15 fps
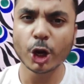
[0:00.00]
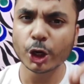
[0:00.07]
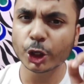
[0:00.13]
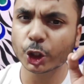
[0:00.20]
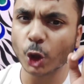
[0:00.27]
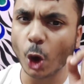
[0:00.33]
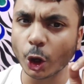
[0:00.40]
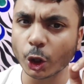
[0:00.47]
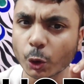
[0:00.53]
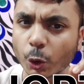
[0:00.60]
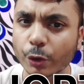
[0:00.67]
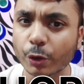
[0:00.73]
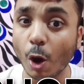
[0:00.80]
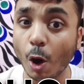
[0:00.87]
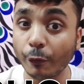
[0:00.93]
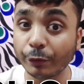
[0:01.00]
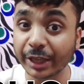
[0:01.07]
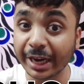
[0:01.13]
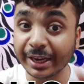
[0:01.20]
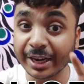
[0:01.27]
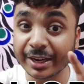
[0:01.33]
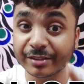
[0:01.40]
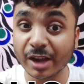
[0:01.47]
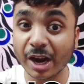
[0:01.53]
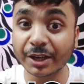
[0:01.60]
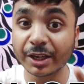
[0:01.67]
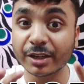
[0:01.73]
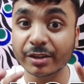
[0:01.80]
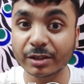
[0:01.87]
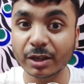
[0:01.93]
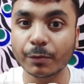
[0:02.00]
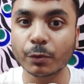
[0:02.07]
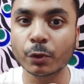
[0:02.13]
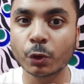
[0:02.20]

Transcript: short notes of that NCERT stuff